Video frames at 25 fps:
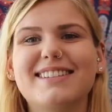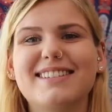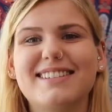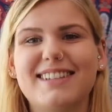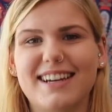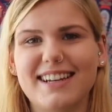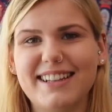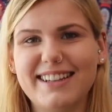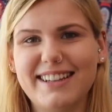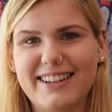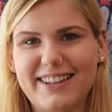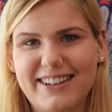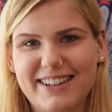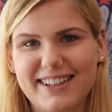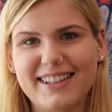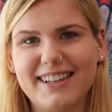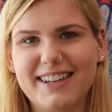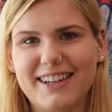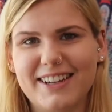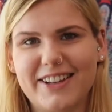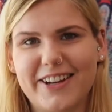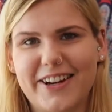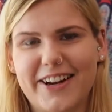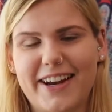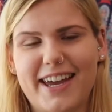Stella, on
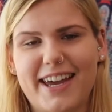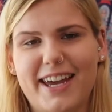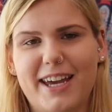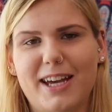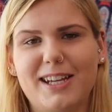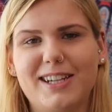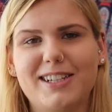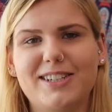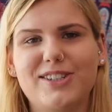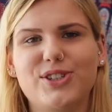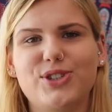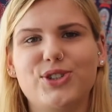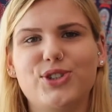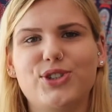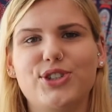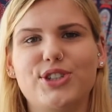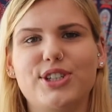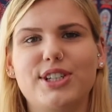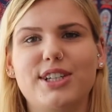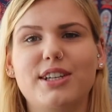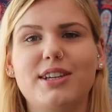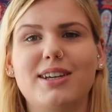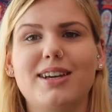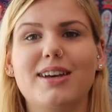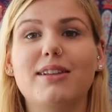the other hand,
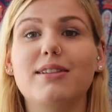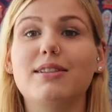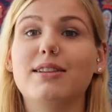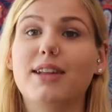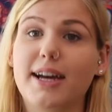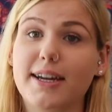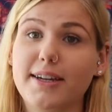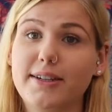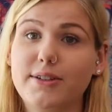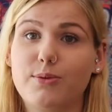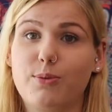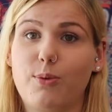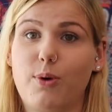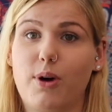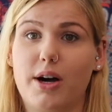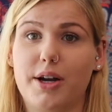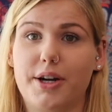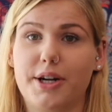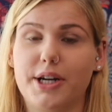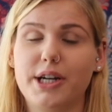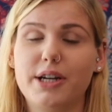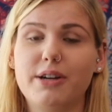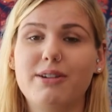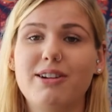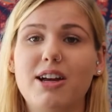she liked
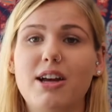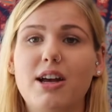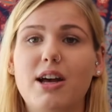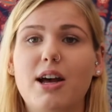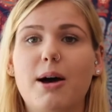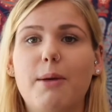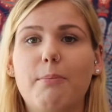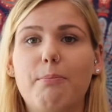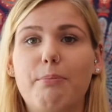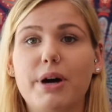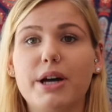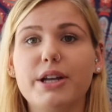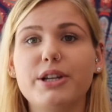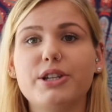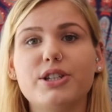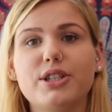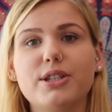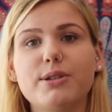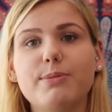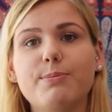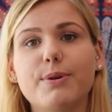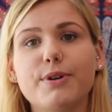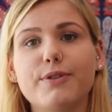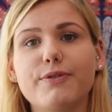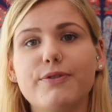water, but
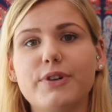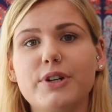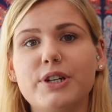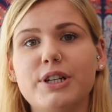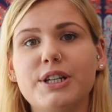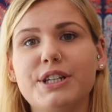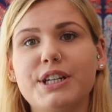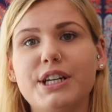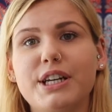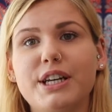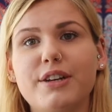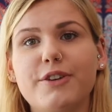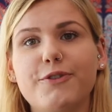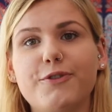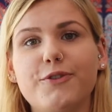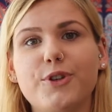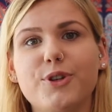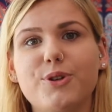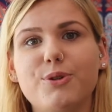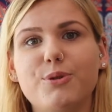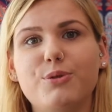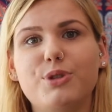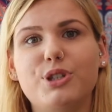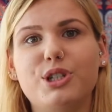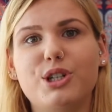she preferred if
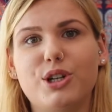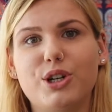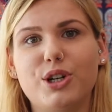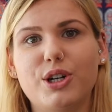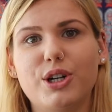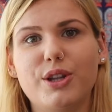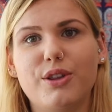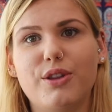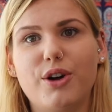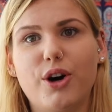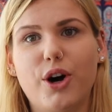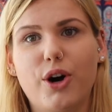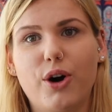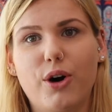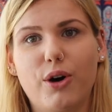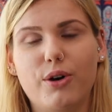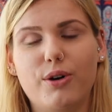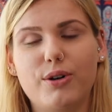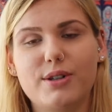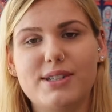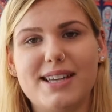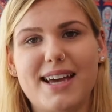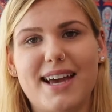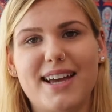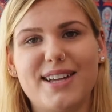you took the
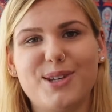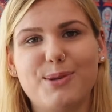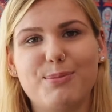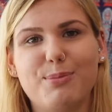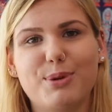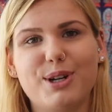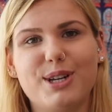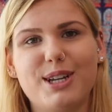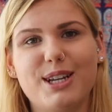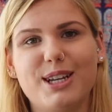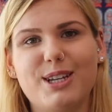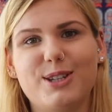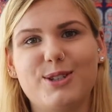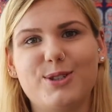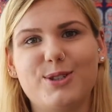hose and you put it